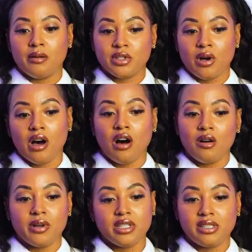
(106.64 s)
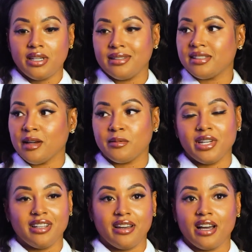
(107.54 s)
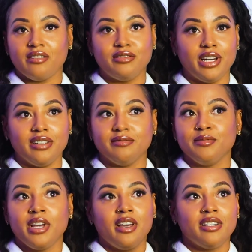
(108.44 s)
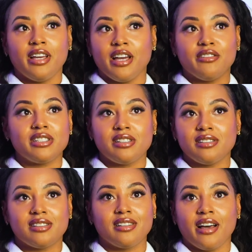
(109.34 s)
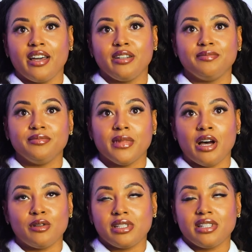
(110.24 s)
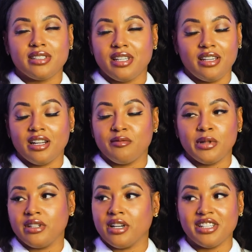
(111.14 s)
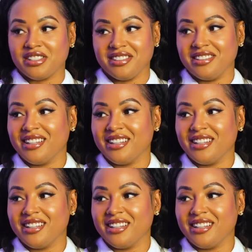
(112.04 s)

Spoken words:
So I always did something. Like I've done, ever since like I was 16, I've been hustling.